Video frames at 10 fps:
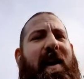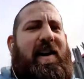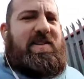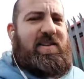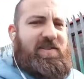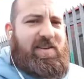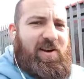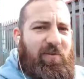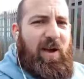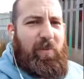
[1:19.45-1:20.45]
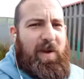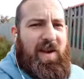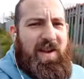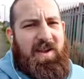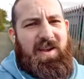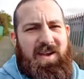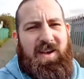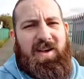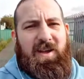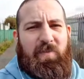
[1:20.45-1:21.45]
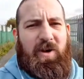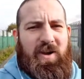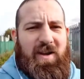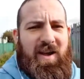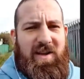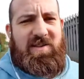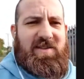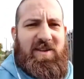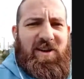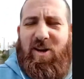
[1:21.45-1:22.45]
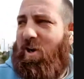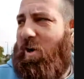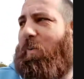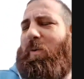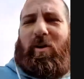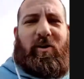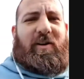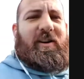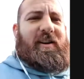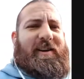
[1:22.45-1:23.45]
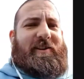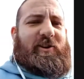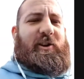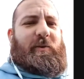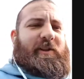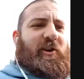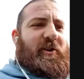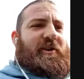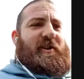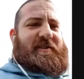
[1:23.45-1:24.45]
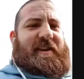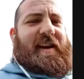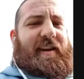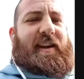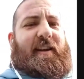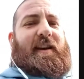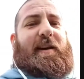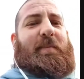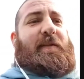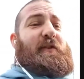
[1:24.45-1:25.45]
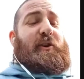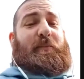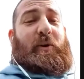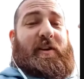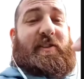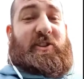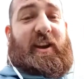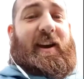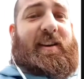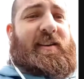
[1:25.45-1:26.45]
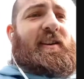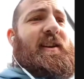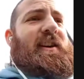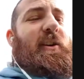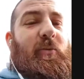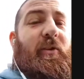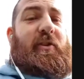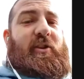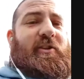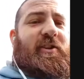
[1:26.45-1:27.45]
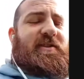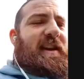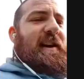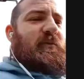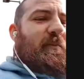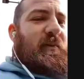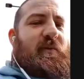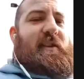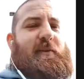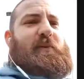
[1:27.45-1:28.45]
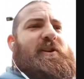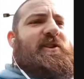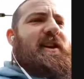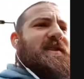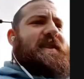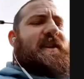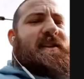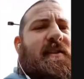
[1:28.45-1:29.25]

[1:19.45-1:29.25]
you can see around me, I'm on a nice walk. I don't know what the audio's like. If you could put in the chat what the audio's like, would be really appreciated.